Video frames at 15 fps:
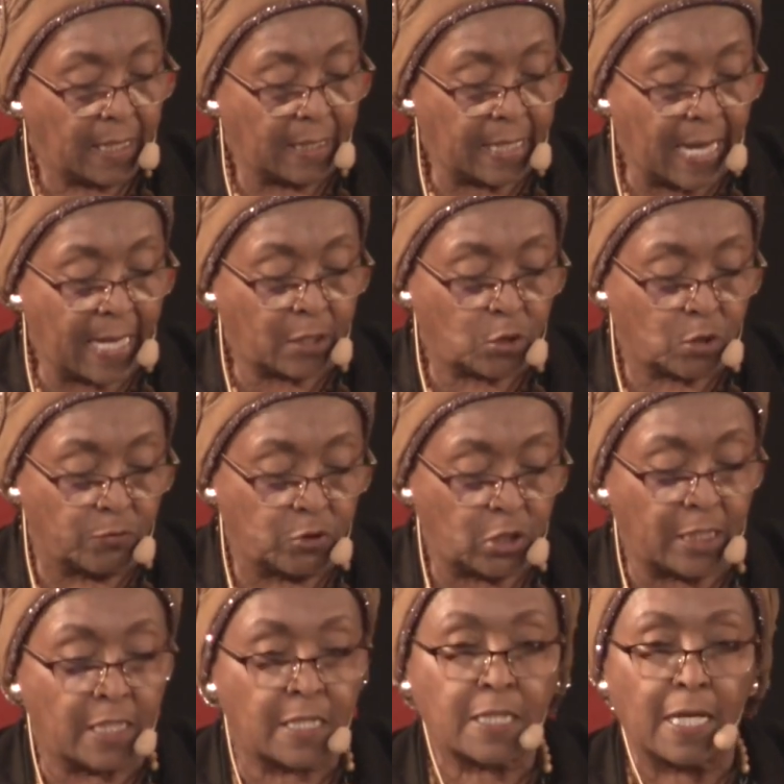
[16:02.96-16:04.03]
and acts of
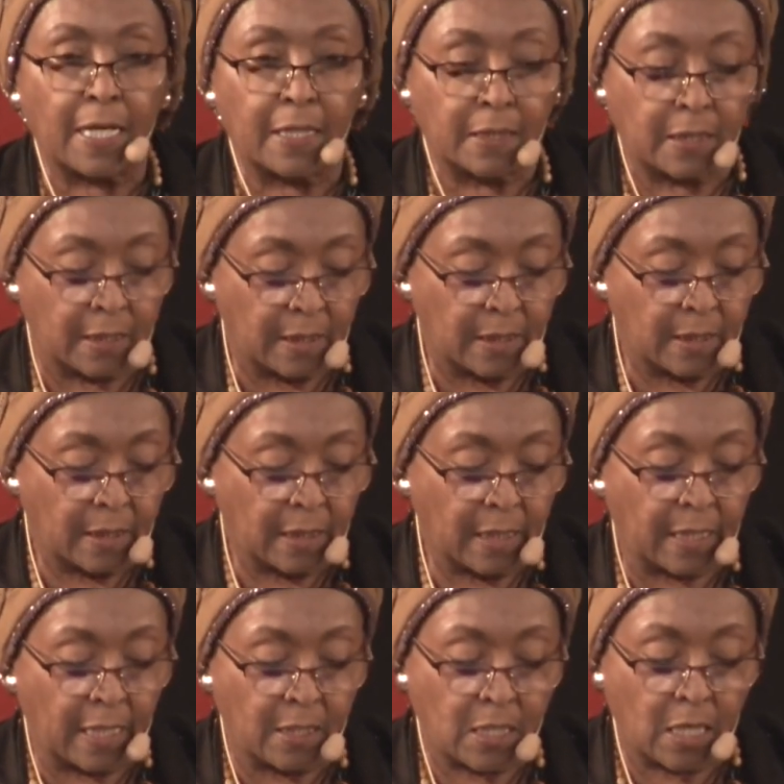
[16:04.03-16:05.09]
genocide
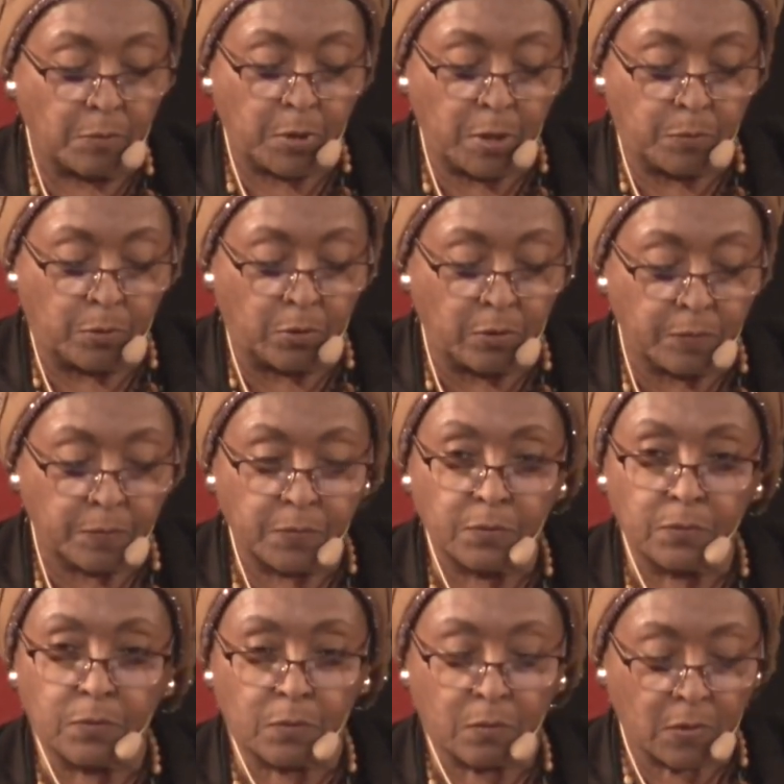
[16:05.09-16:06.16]
against our people.
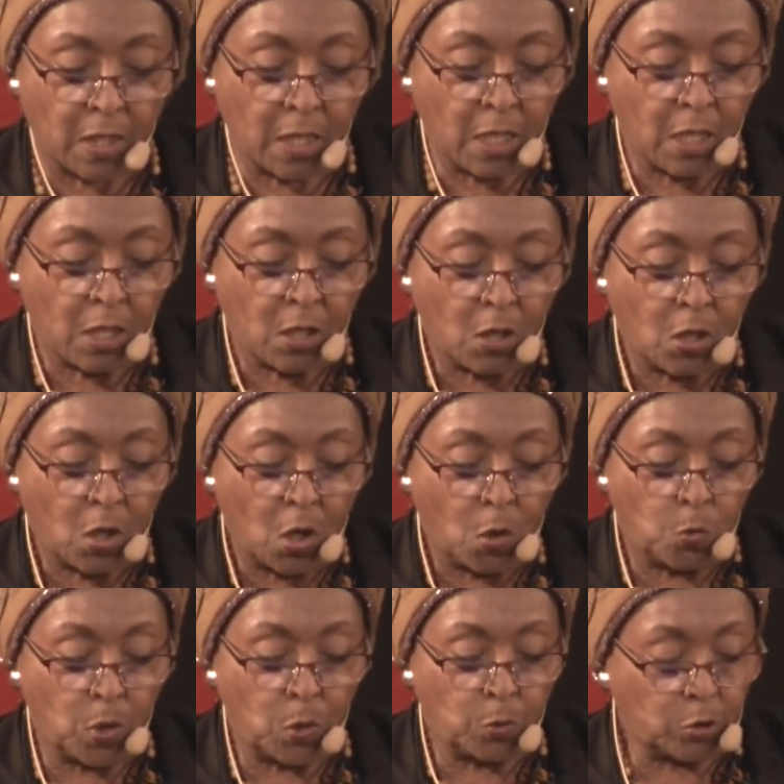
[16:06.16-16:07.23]

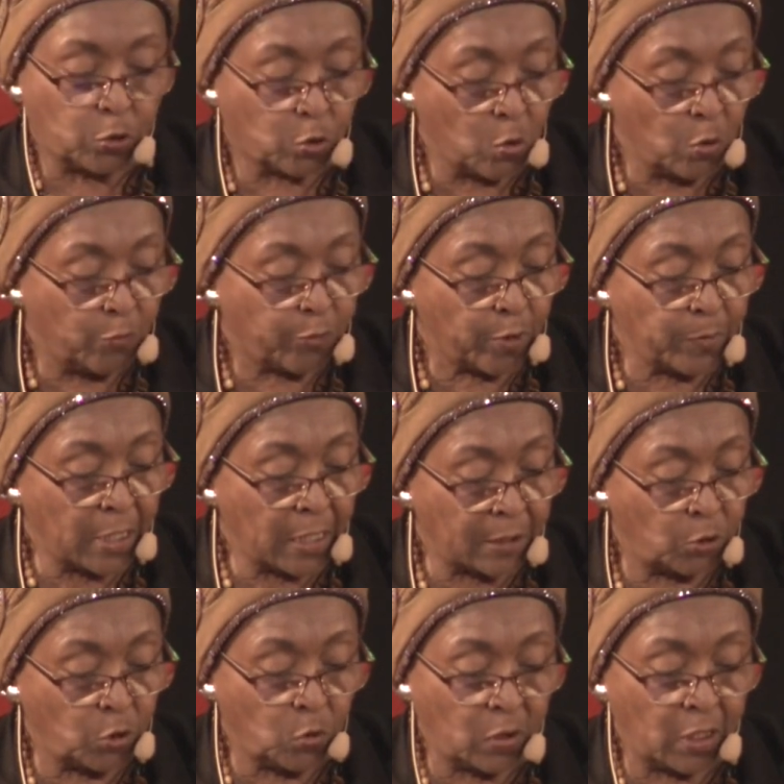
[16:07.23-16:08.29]
We withdrew from the
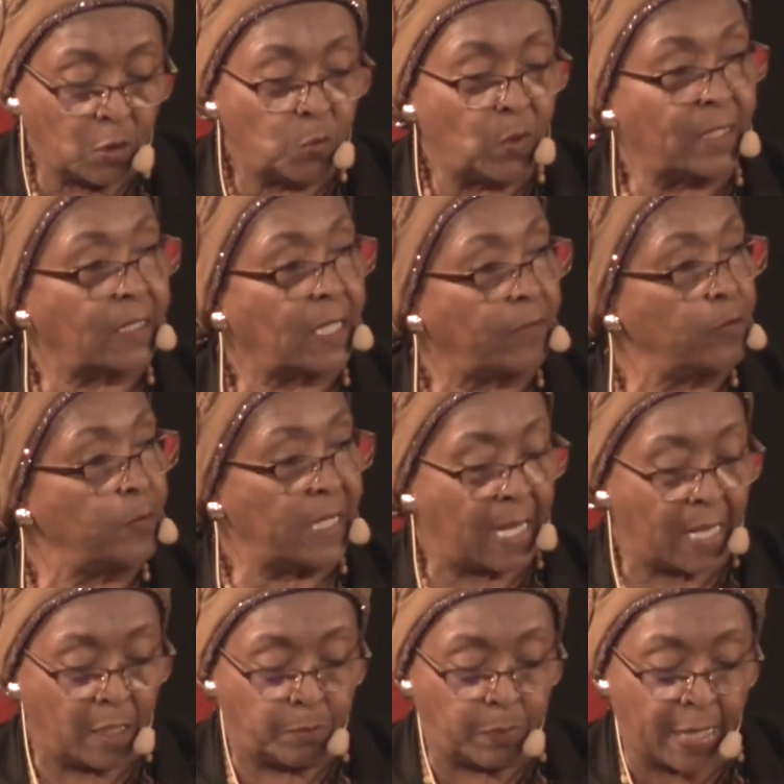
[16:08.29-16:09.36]
Union when government
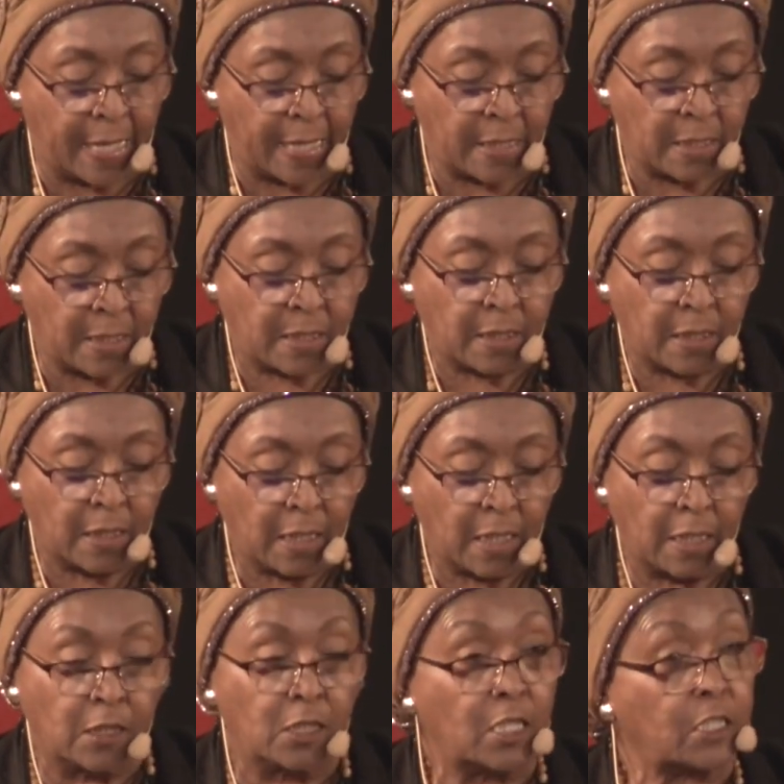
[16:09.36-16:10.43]
airplanes
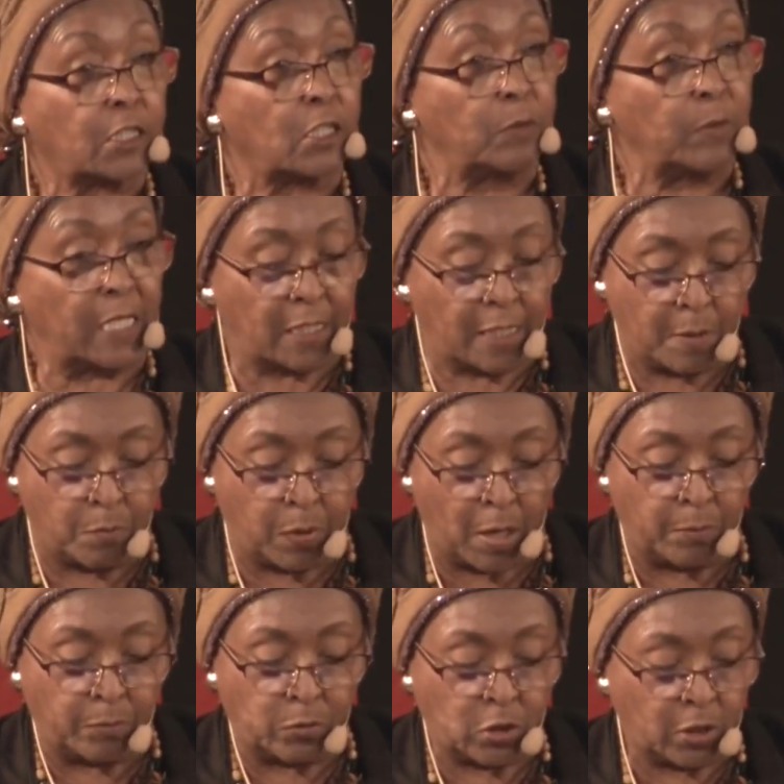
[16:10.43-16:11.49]
indiscriminately
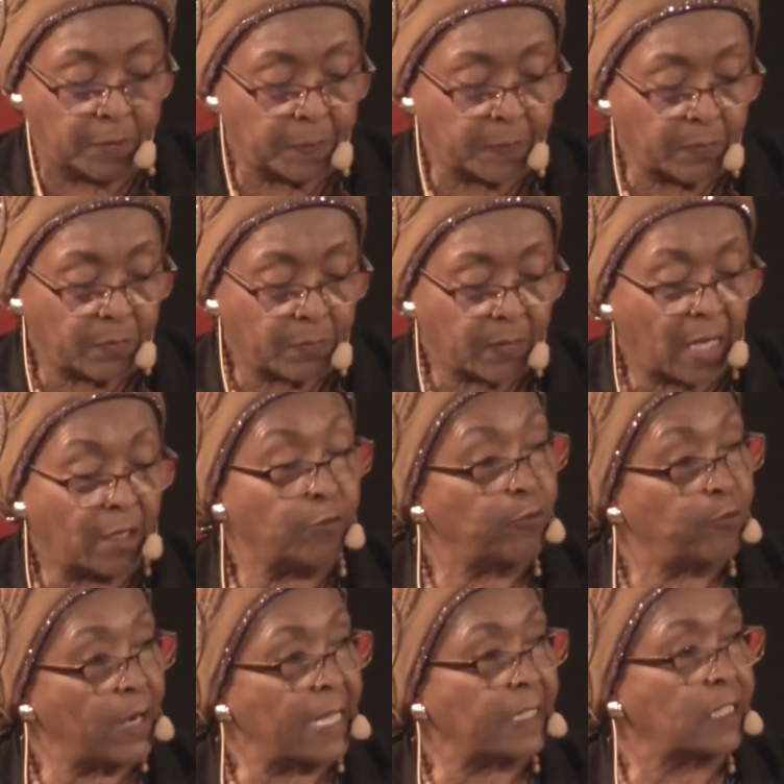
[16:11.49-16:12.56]
bombed and
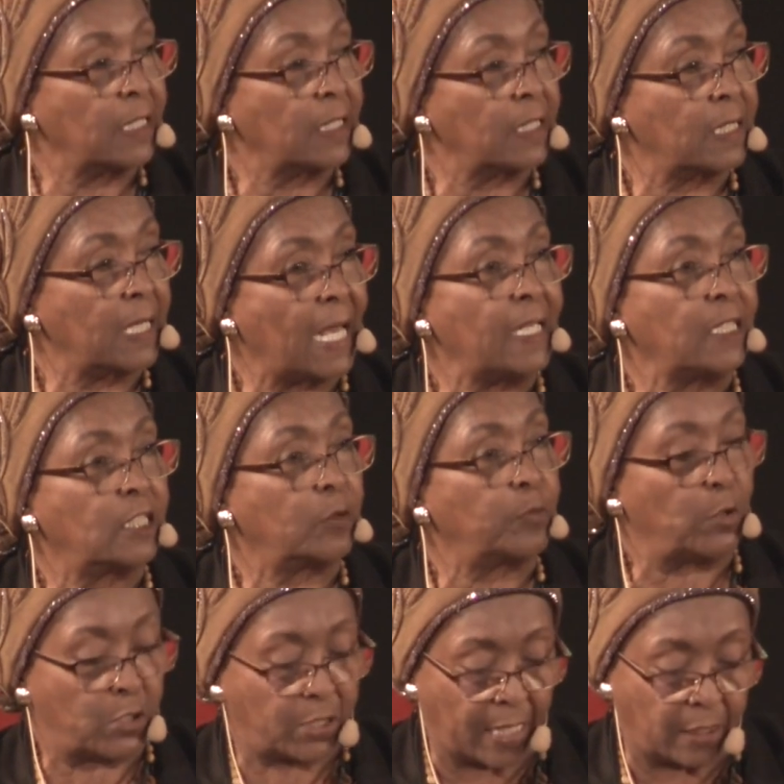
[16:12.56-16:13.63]
flattened
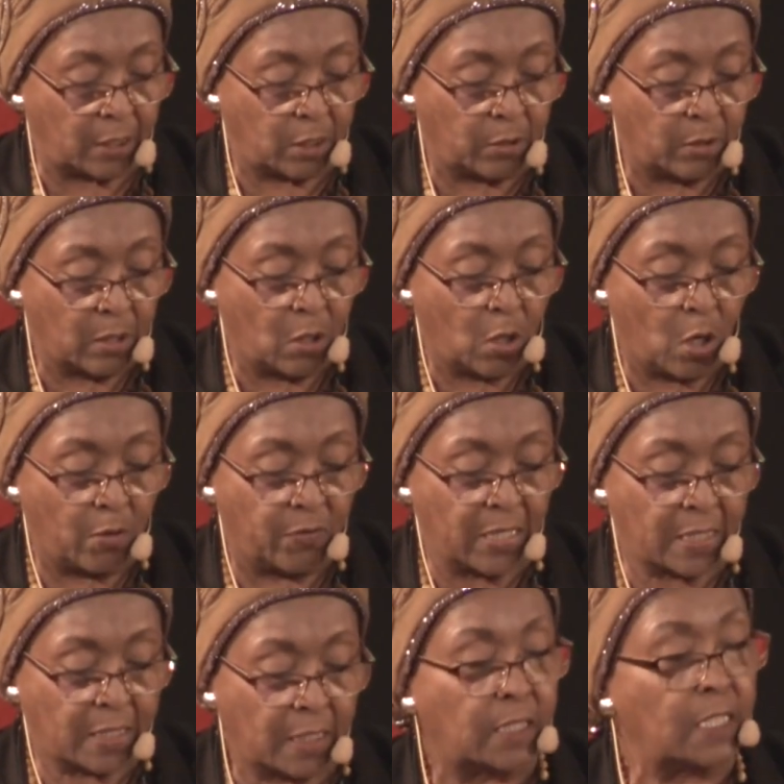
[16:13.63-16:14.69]
90% of
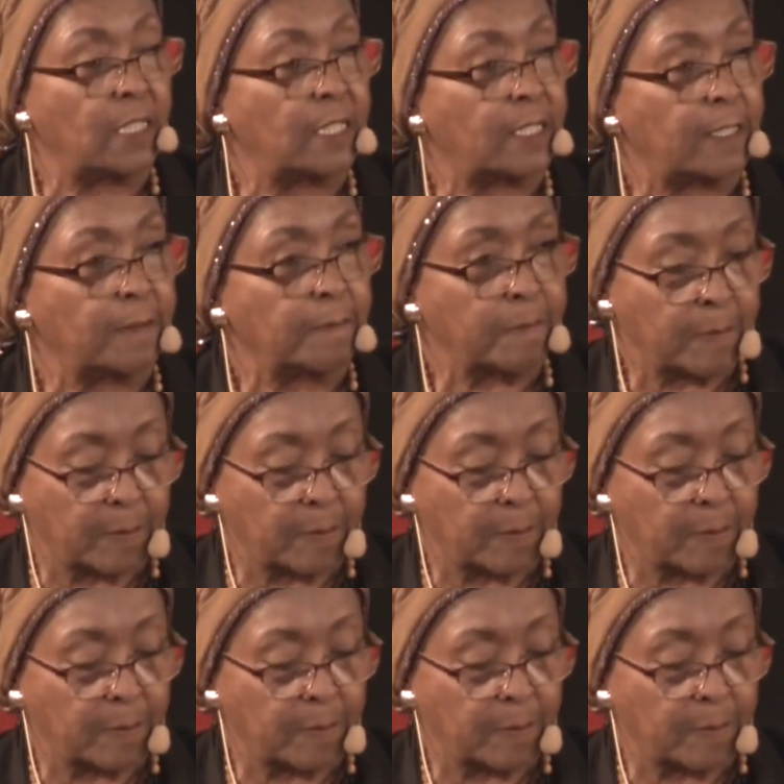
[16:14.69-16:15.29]
our cities